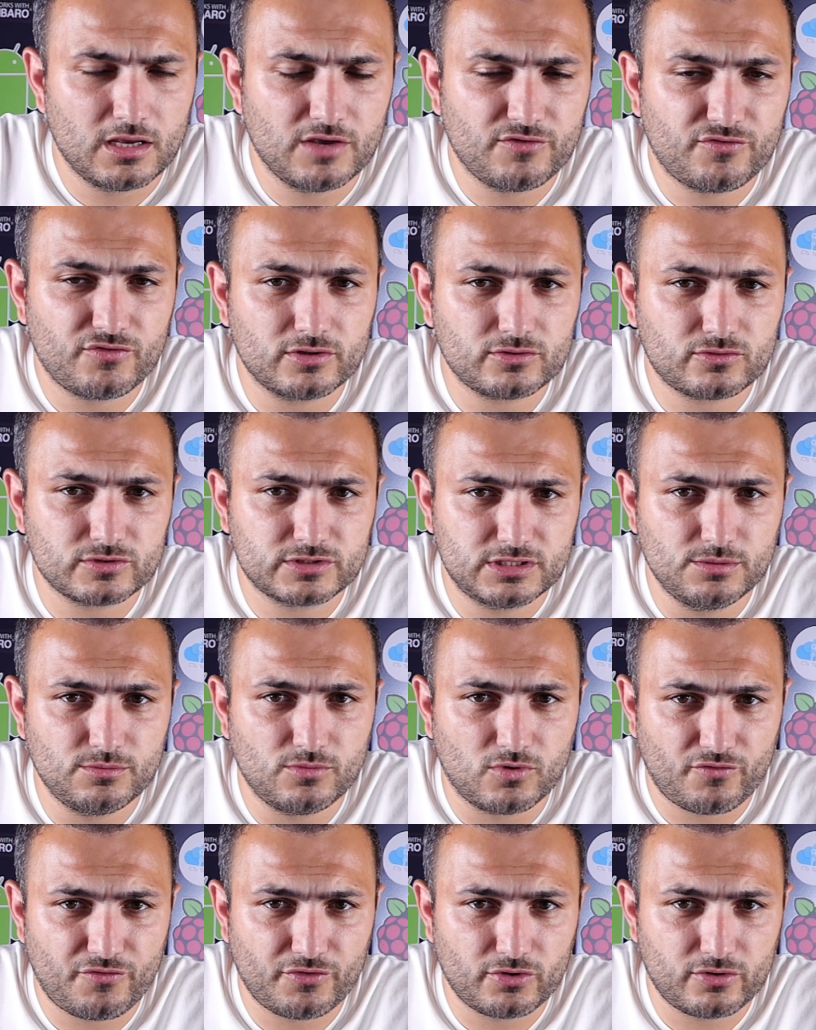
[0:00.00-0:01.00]
If you want to see
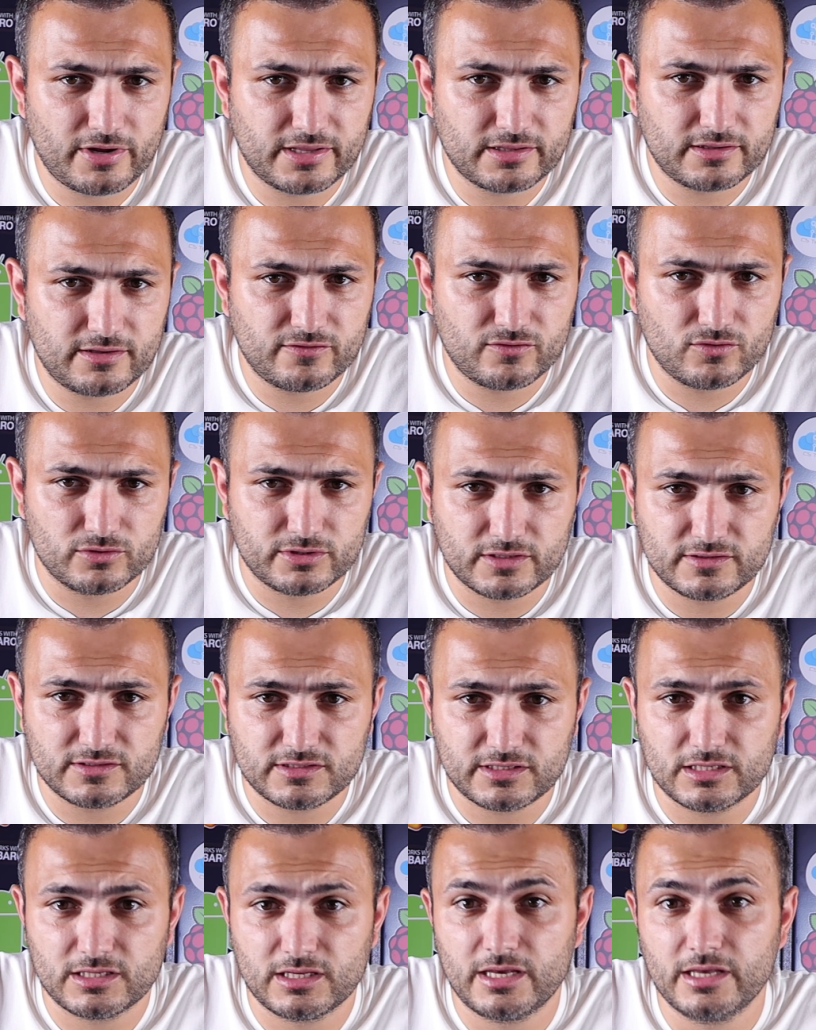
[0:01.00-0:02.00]
more videos like this, don't
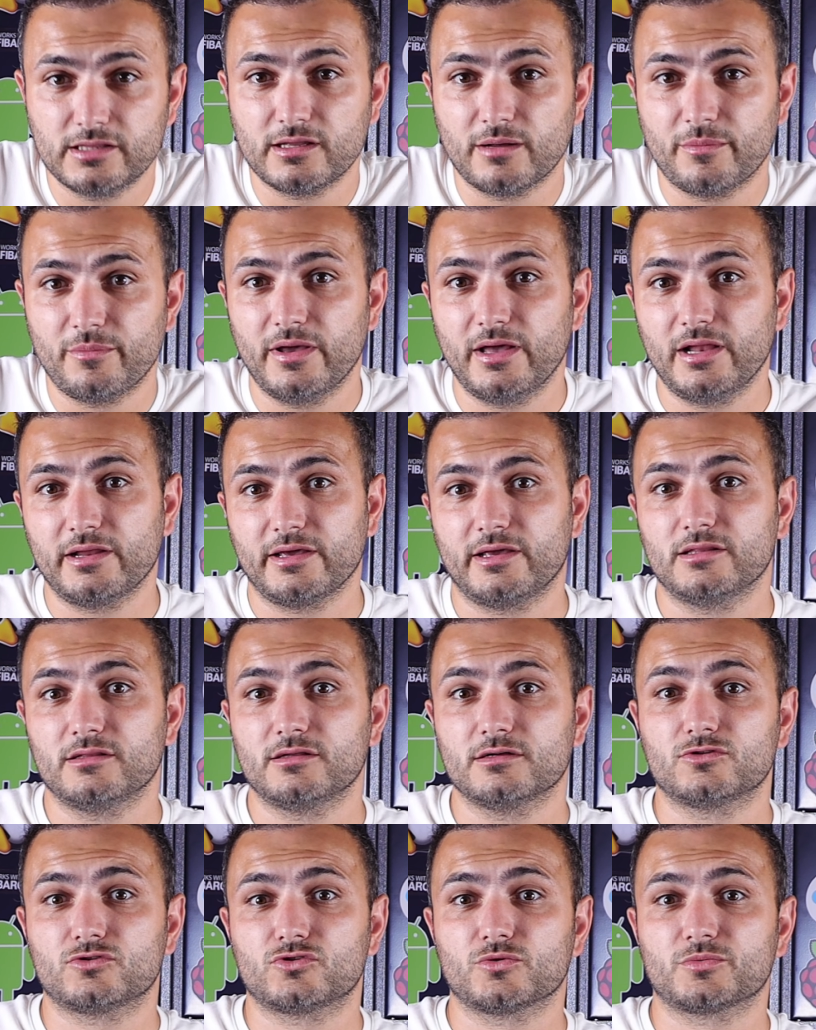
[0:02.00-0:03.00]
hesitate, hit the bell, hit
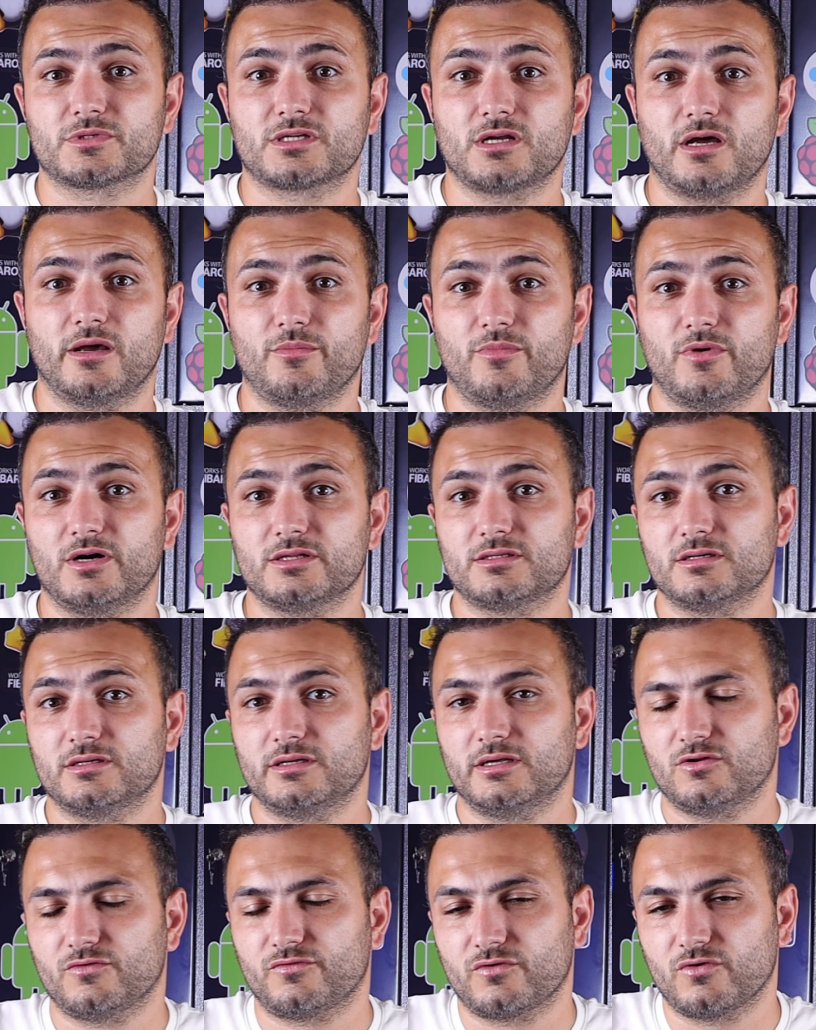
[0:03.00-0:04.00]
the subscribe button,
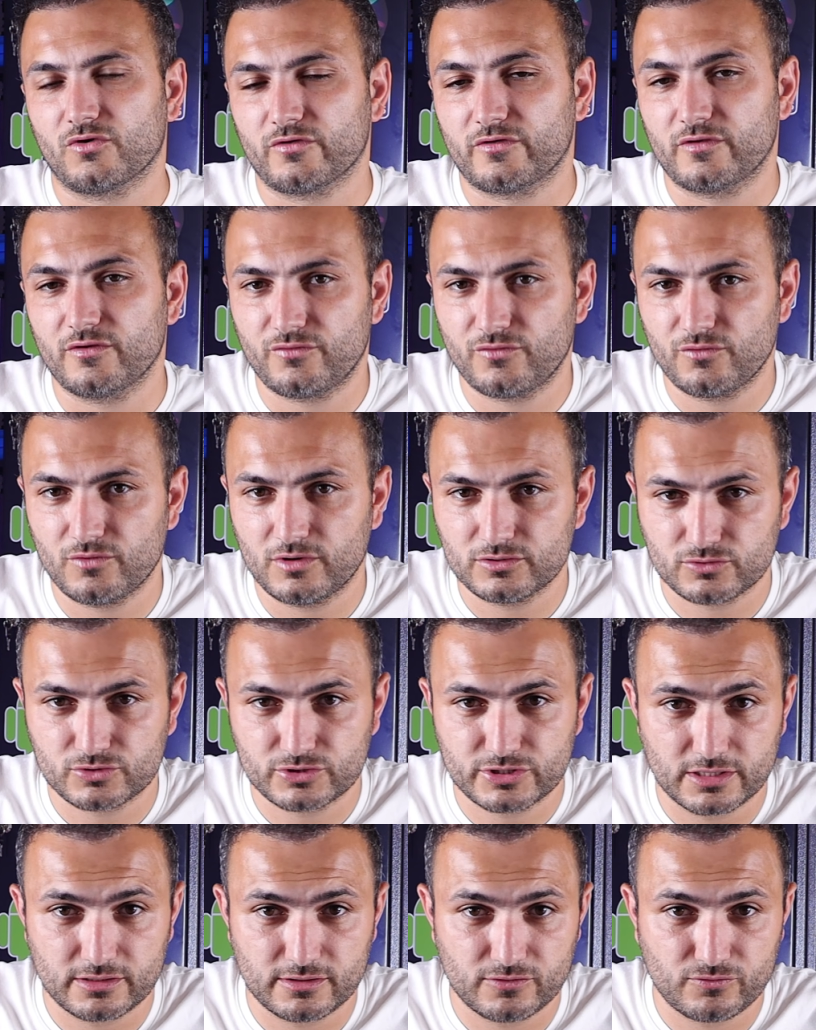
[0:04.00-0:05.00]
and of course if you want to
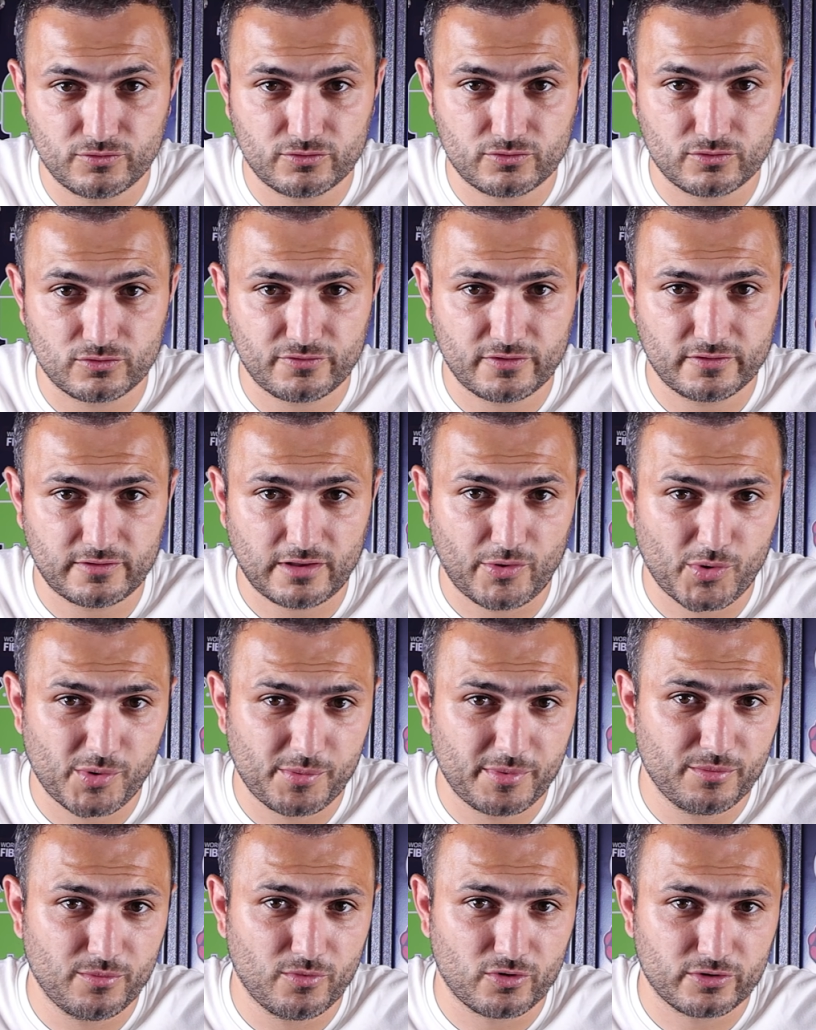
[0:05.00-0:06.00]
share this with your friends, I will
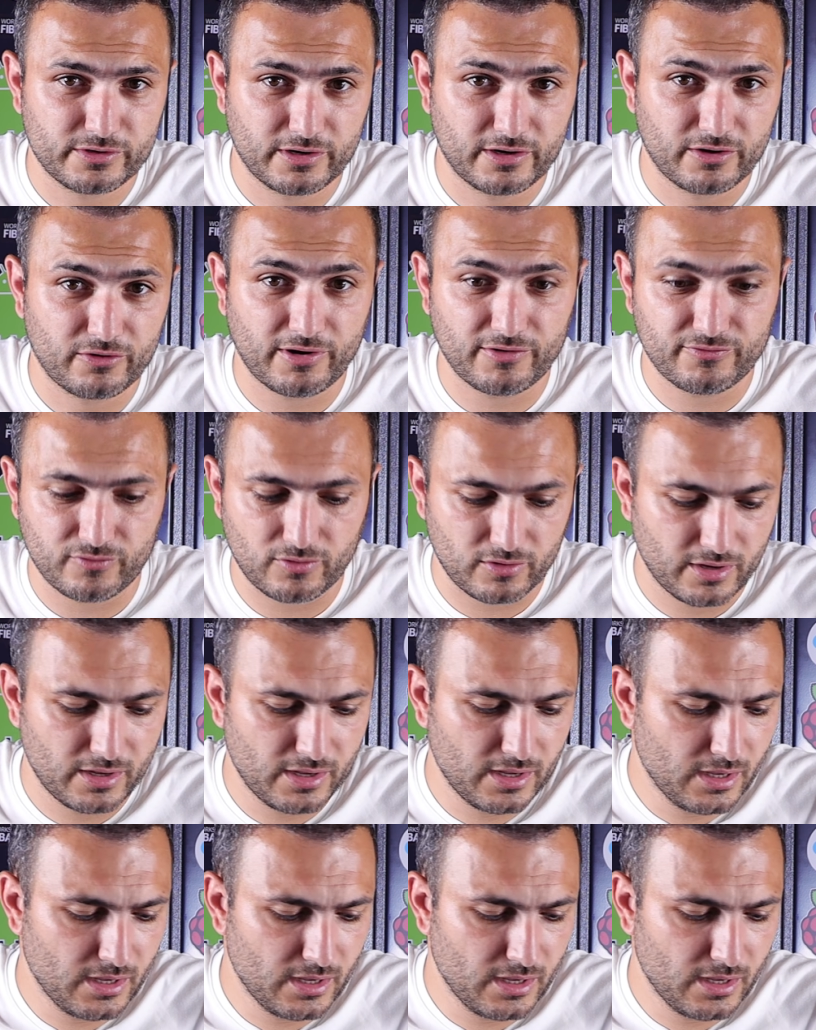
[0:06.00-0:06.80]
be more than grateful.